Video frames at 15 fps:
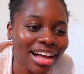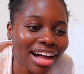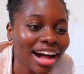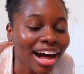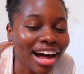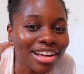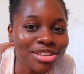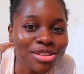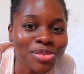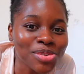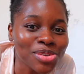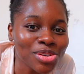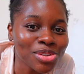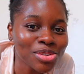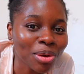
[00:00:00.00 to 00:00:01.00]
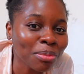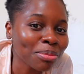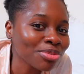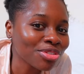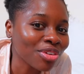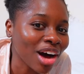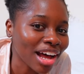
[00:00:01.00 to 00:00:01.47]
cars to stop
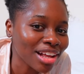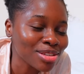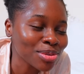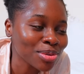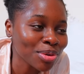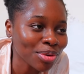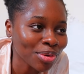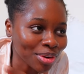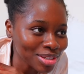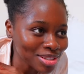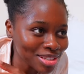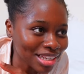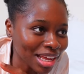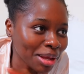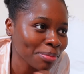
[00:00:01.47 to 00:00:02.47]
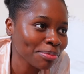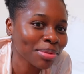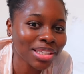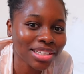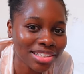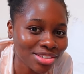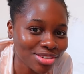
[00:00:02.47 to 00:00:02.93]
for her to cross like
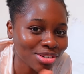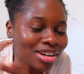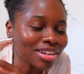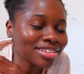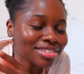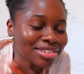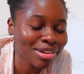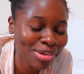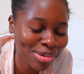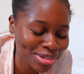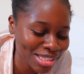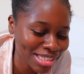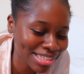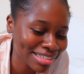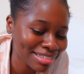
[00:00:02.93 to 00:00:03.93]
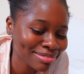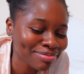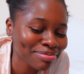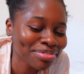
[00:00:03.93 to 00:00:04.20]
pedestrian crossing